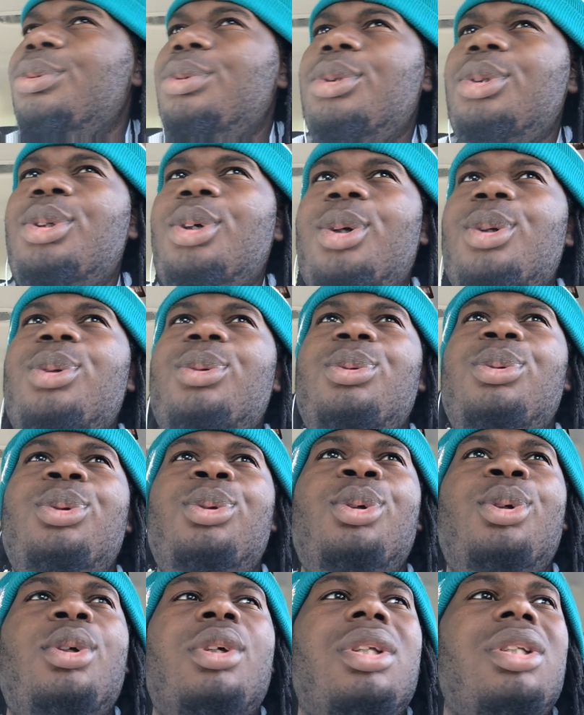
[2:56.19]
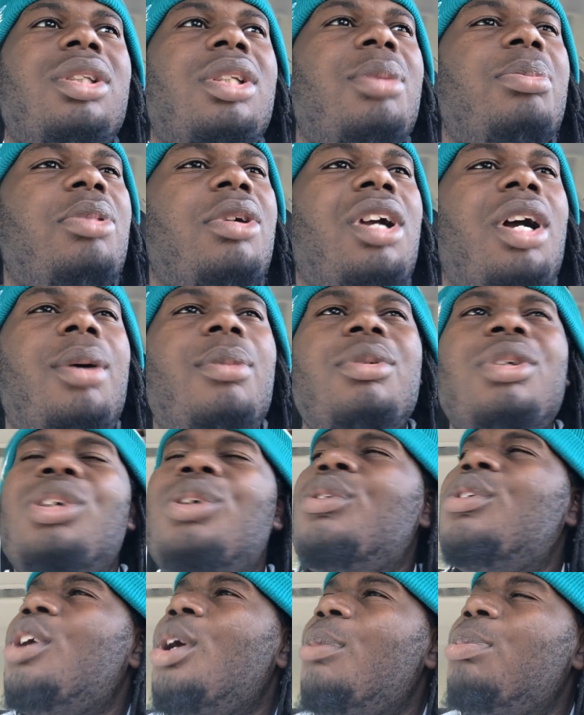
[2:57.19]
You know, they become
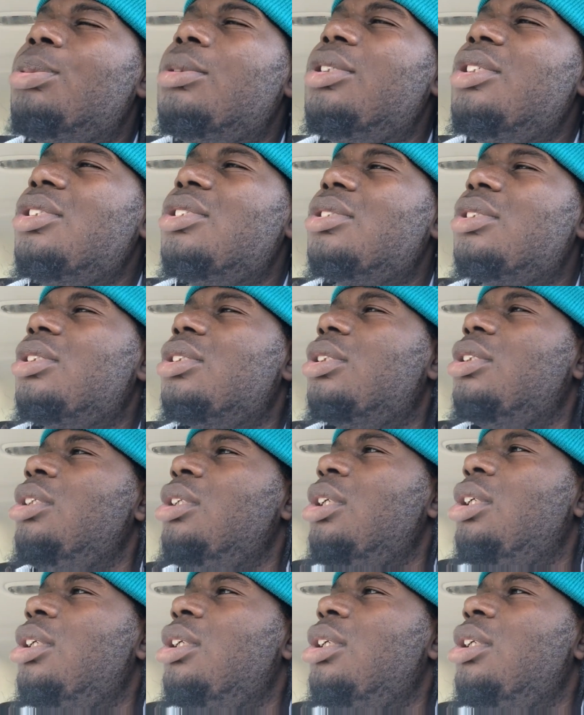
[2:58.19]
your competition